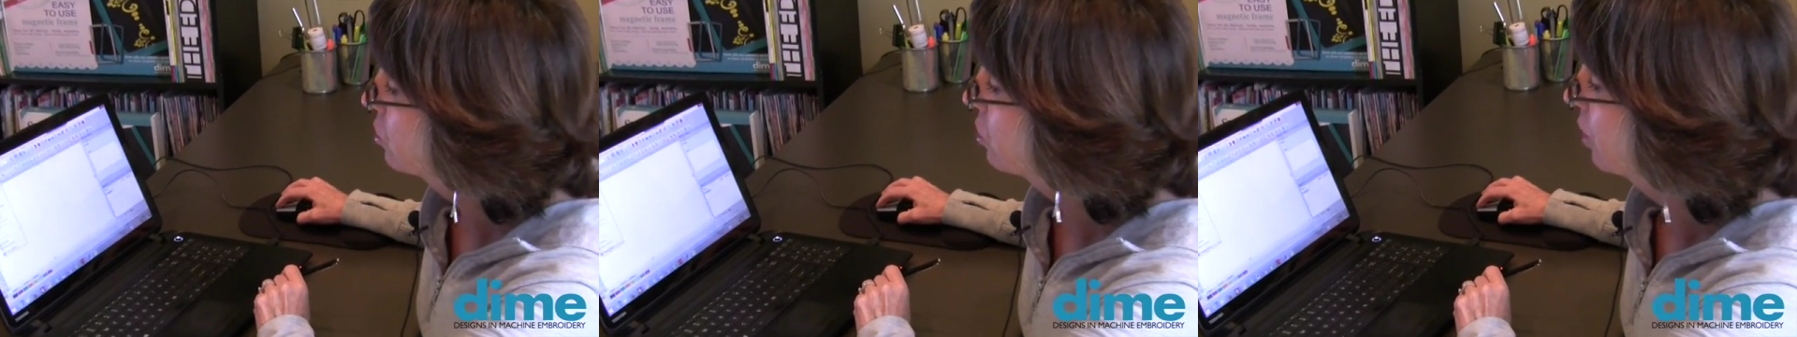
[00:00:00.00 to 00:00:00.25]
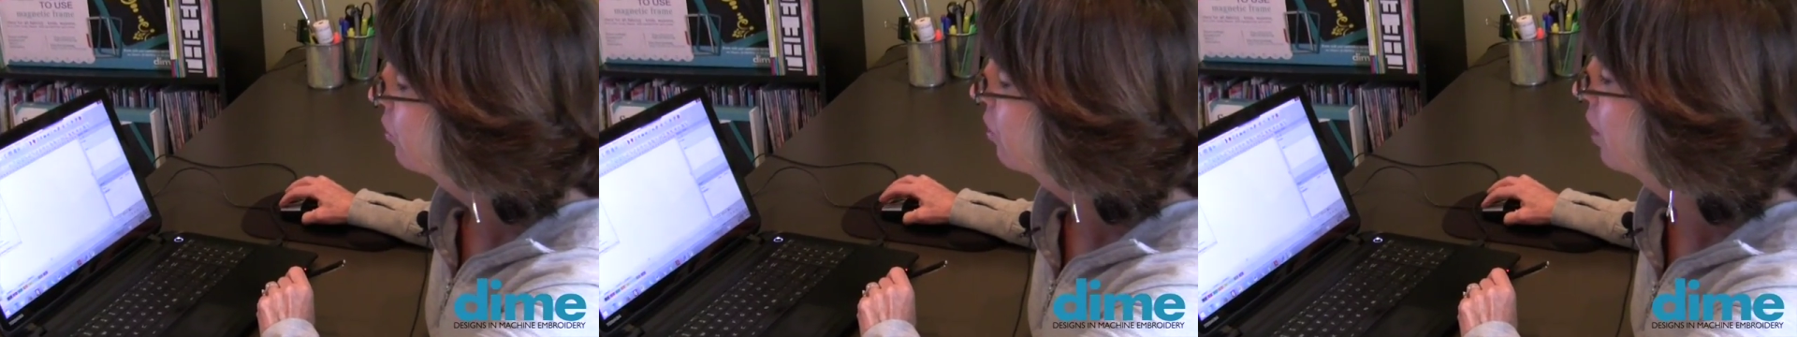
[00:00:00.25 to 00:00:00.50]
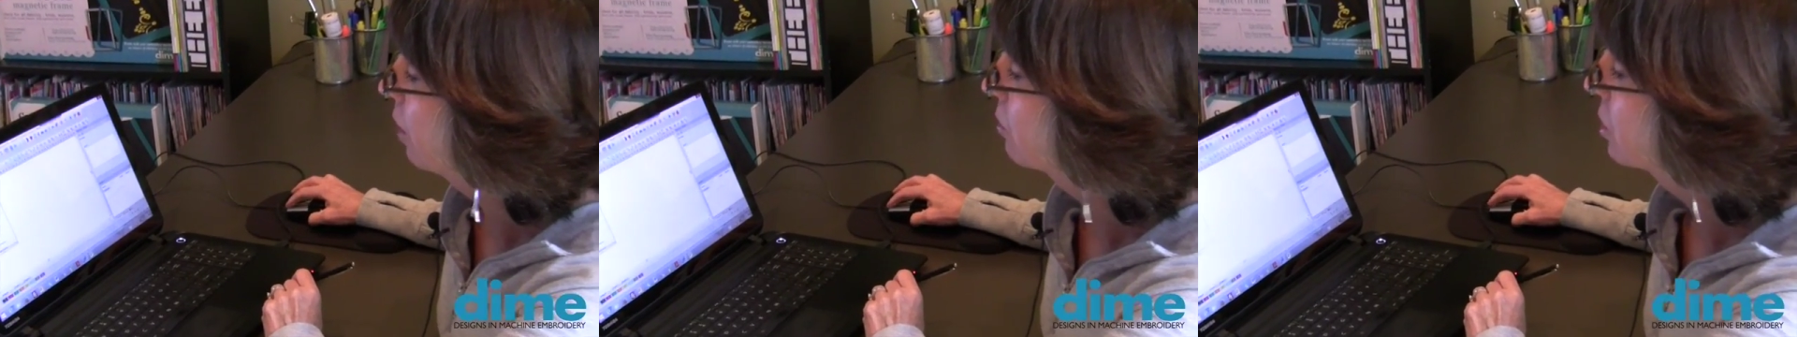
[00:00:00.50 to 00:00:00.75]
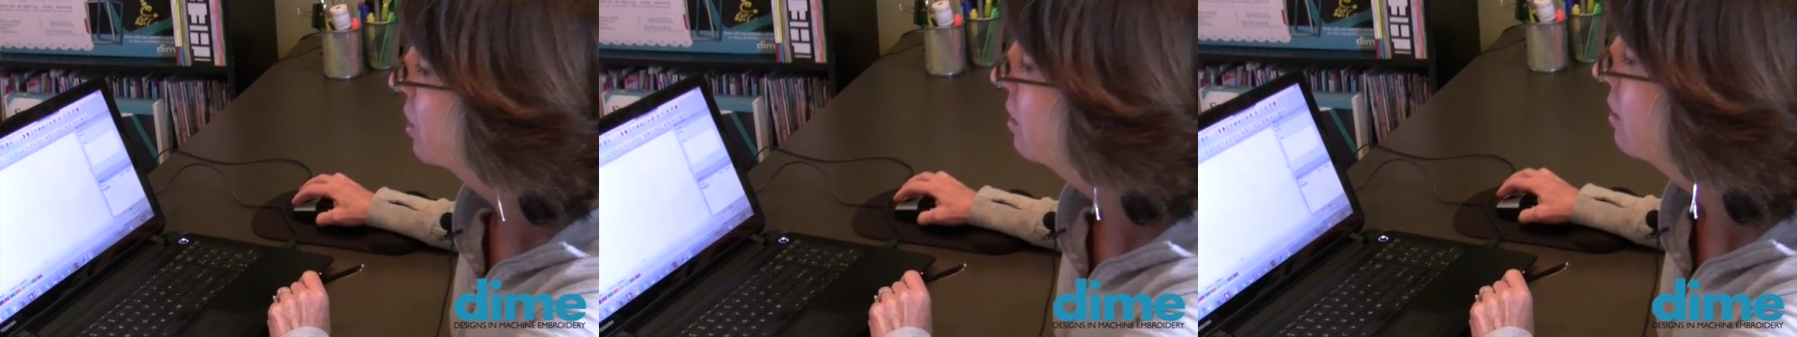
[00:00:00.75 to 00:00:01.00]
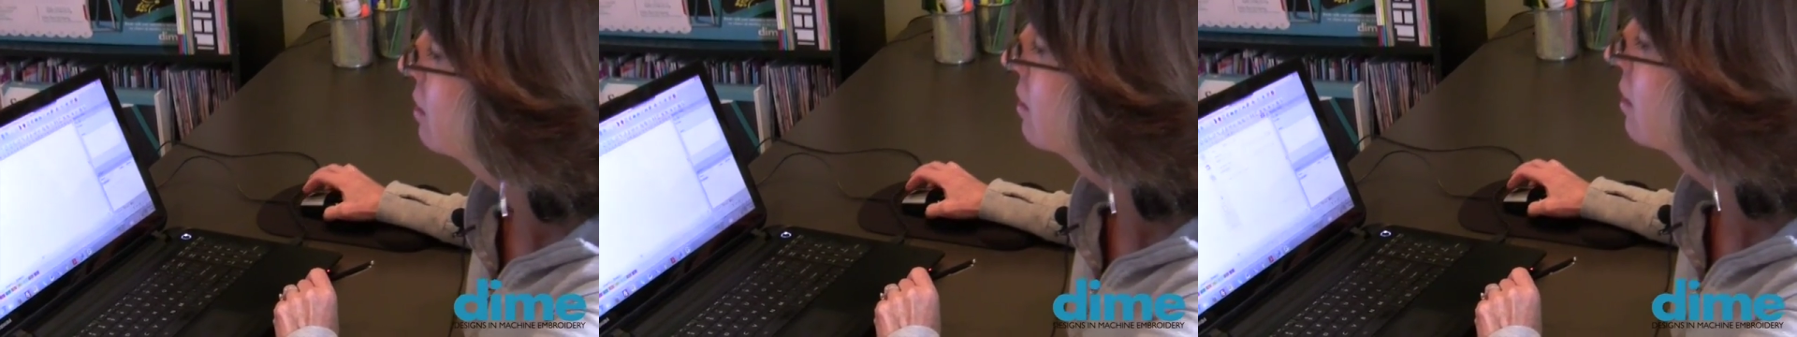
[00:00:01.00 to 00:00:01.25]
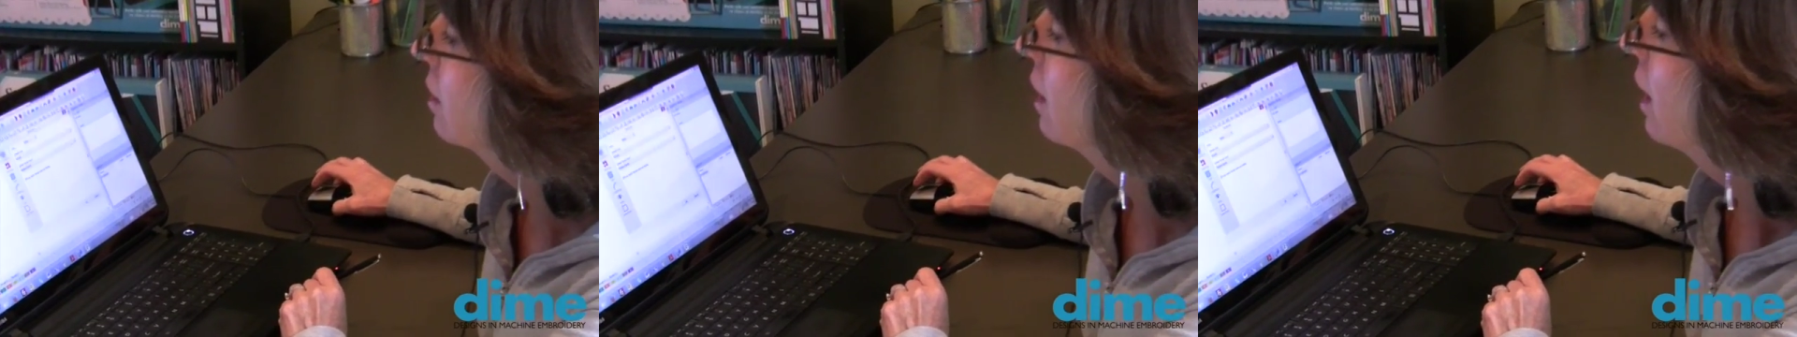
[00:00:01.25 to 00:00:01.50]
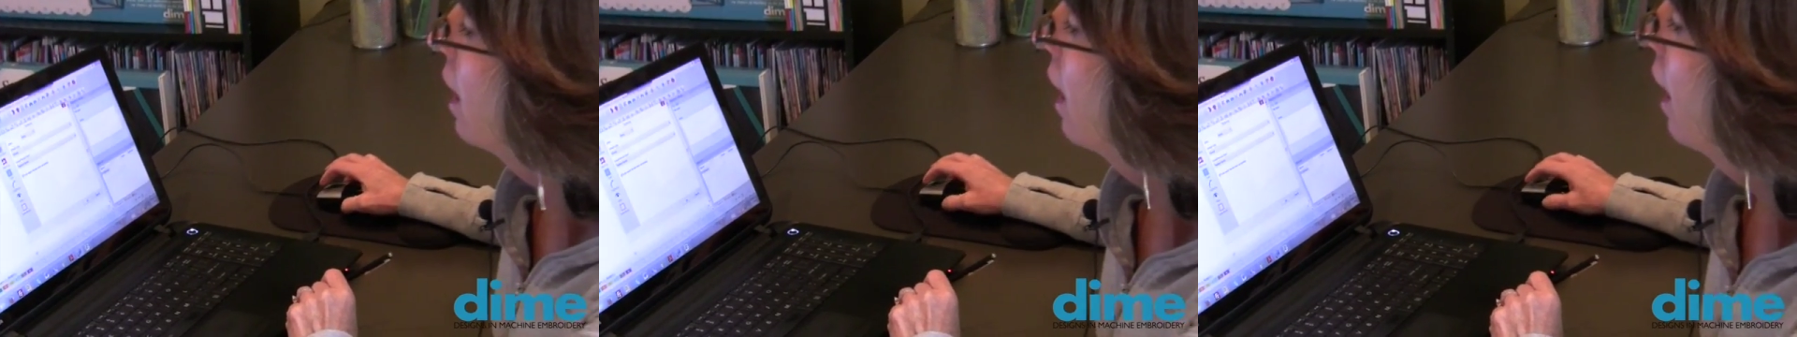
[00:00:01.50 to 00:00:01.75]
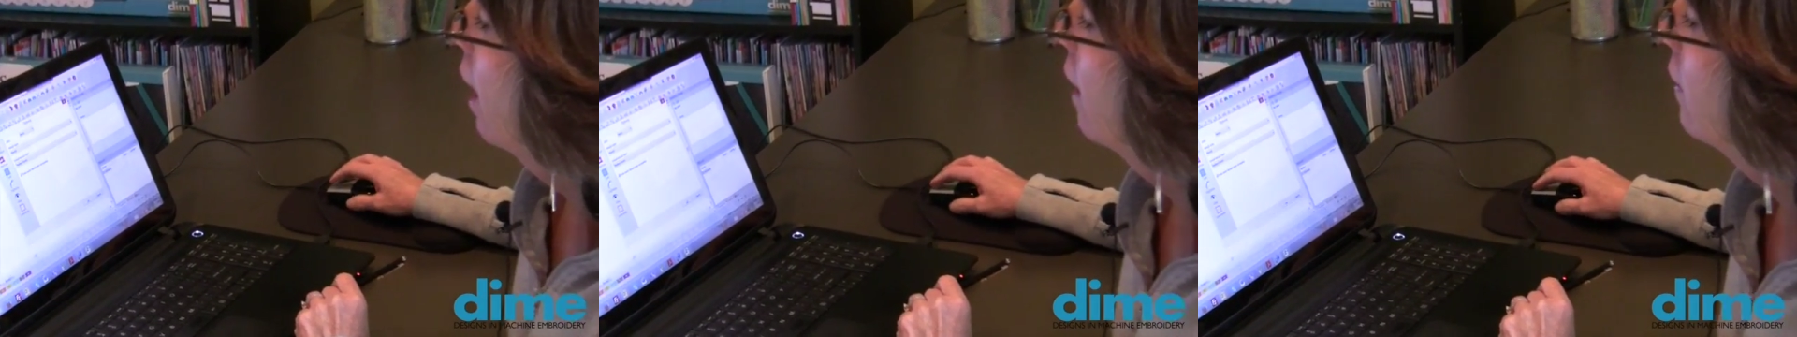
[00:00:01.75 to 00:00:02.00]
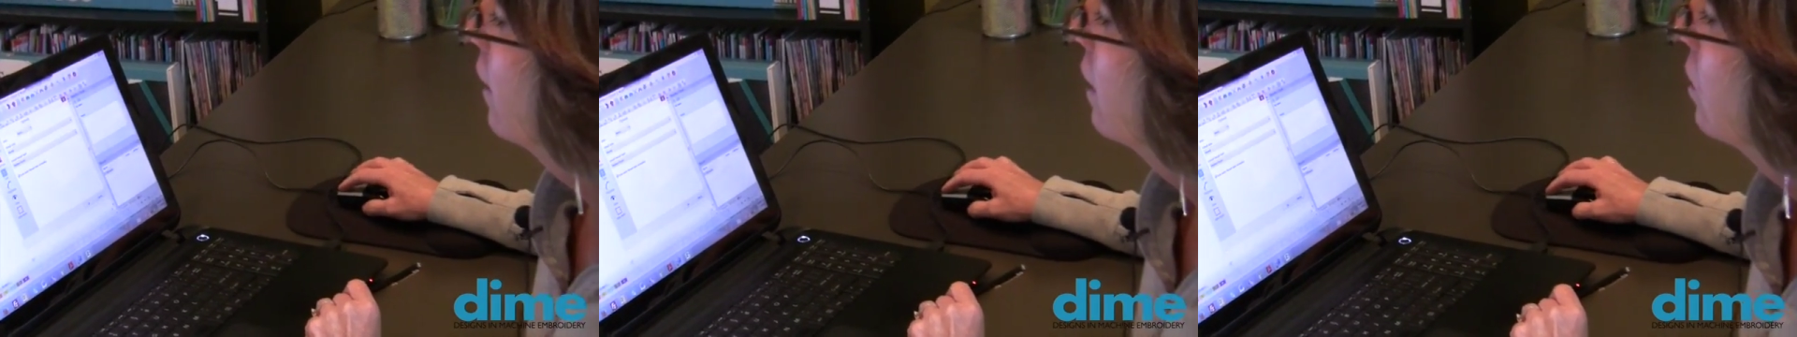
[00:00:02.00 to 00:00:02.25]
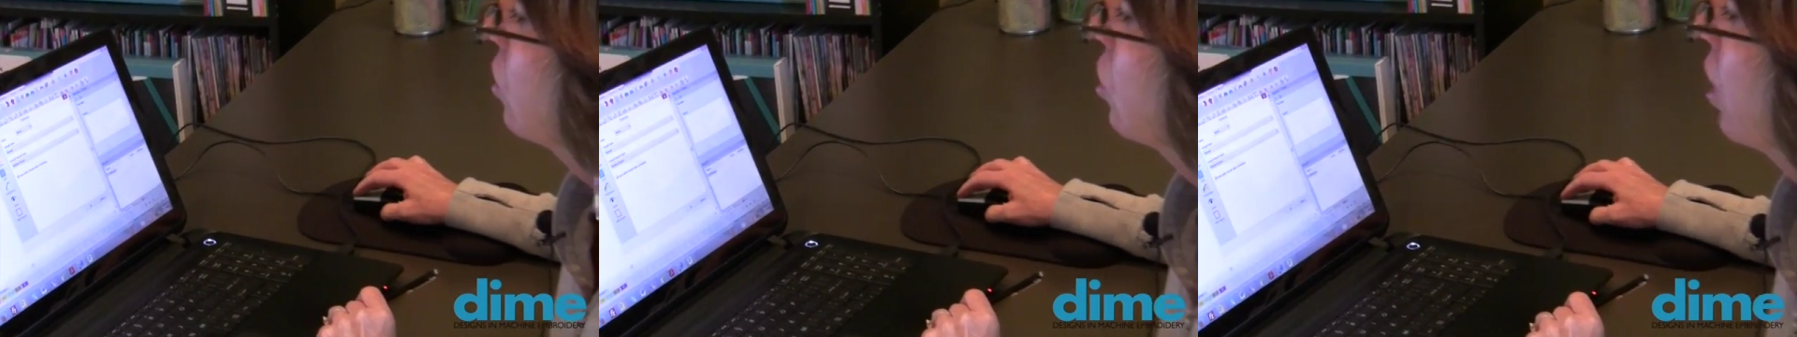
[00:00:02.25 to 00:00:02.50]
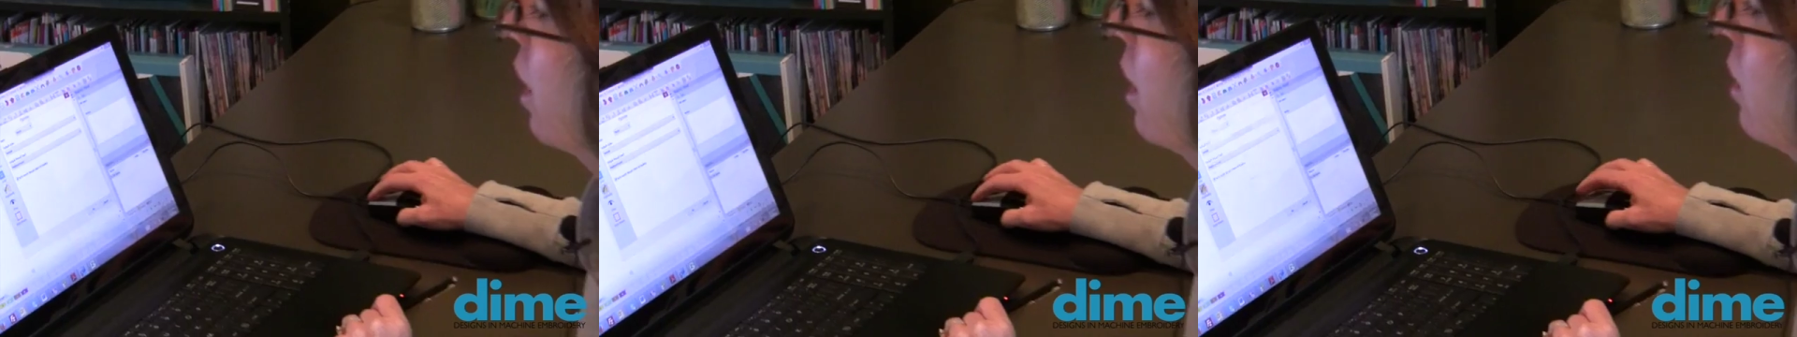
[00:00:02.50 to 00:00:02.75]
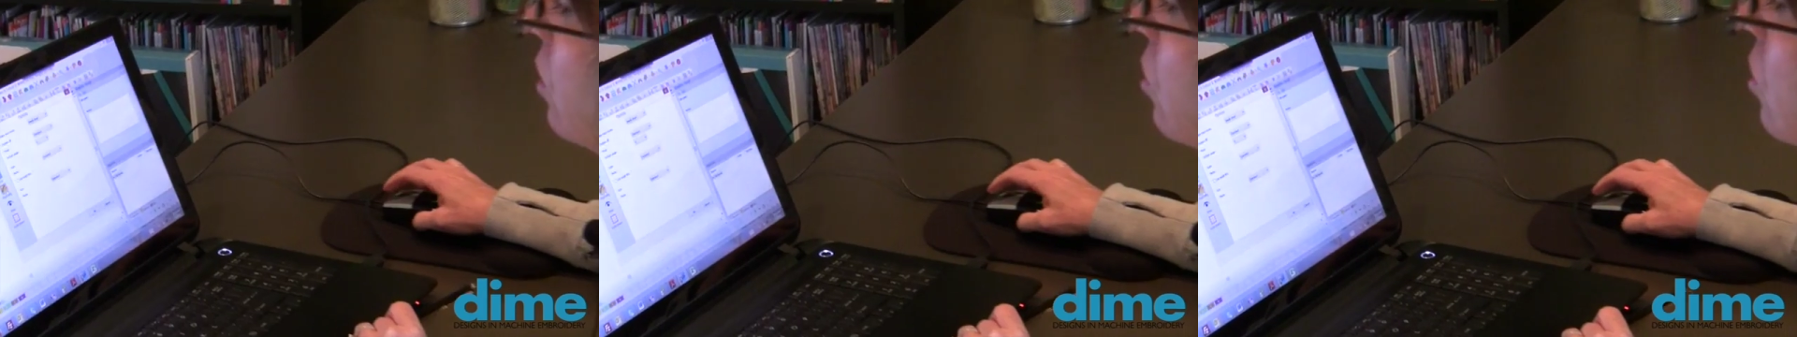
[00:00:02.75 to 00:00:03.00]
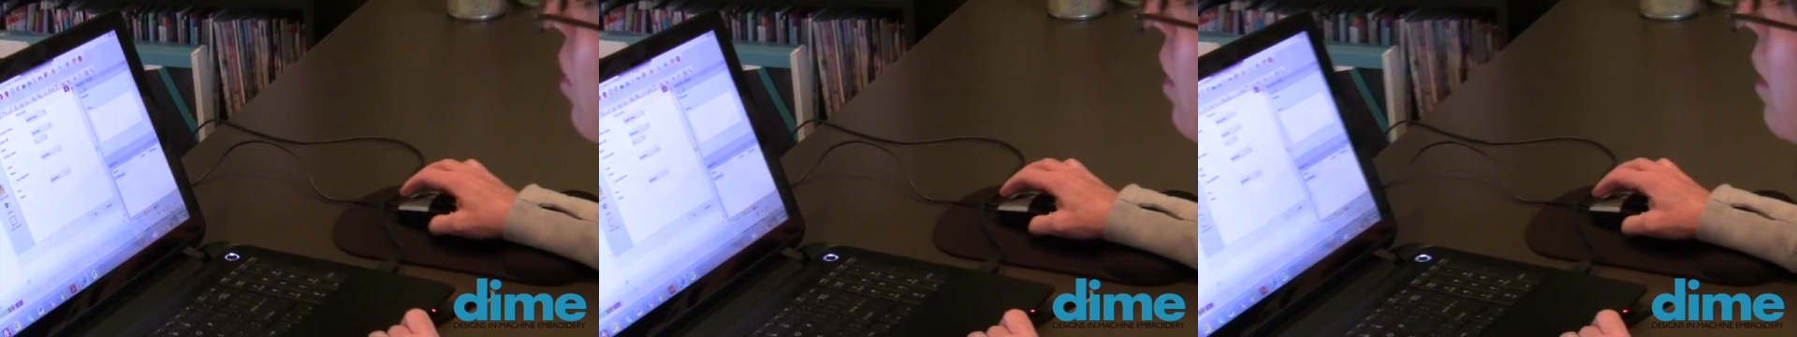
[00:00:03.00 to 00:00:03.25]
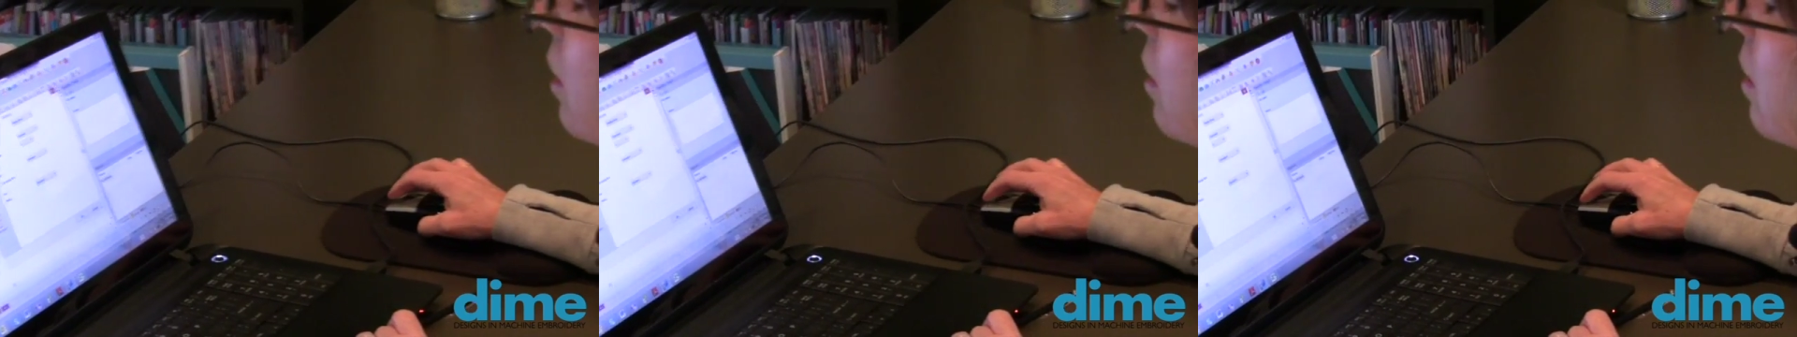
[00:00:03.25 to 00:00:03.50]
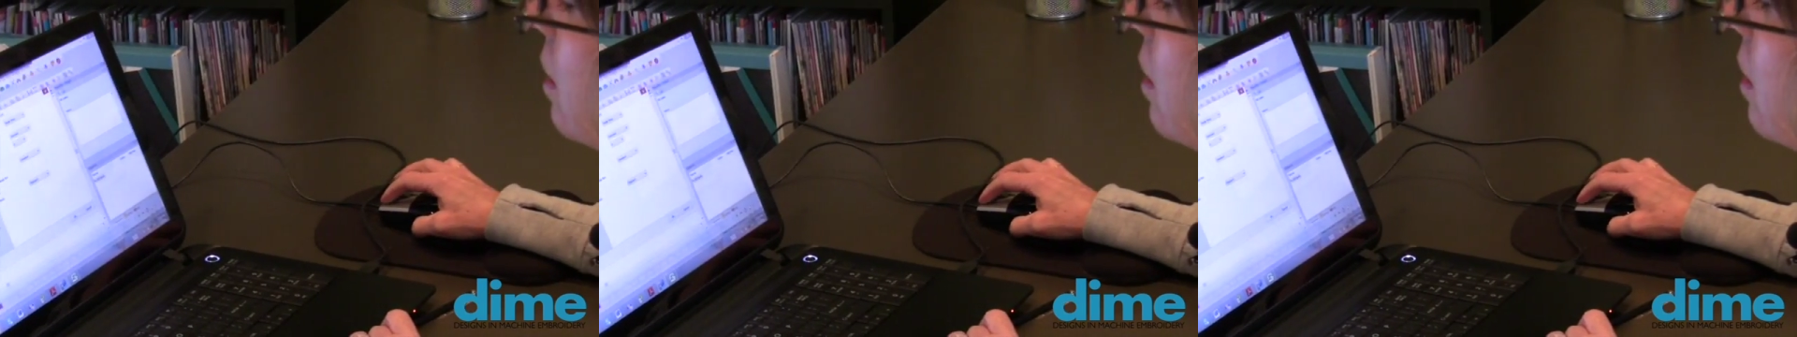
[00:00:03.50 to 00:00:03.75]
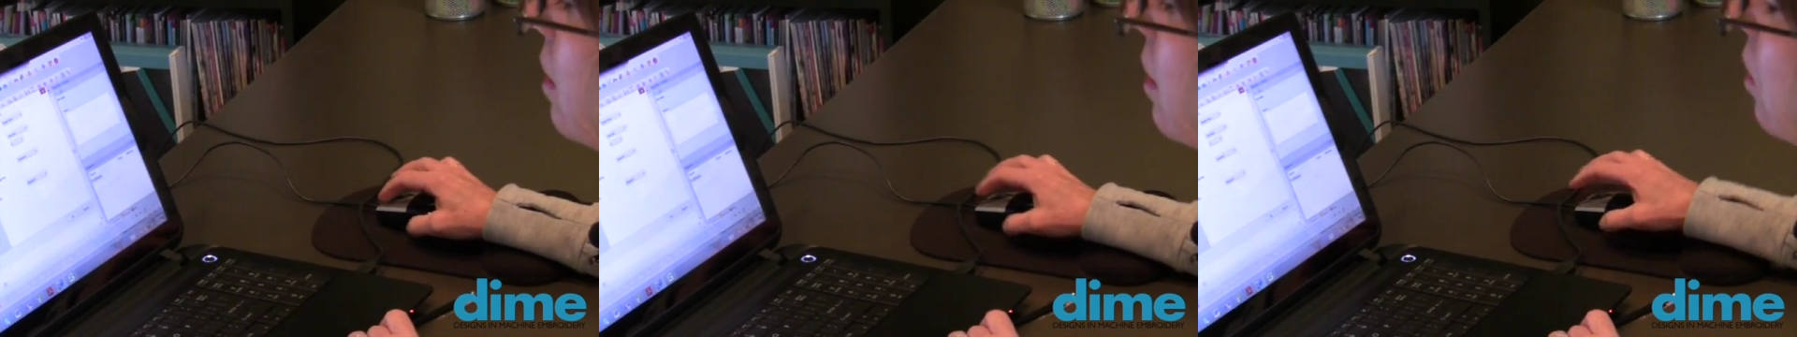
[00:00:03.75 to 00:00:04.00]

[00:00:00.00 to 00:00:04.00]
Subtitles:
[unreadable: no face in view]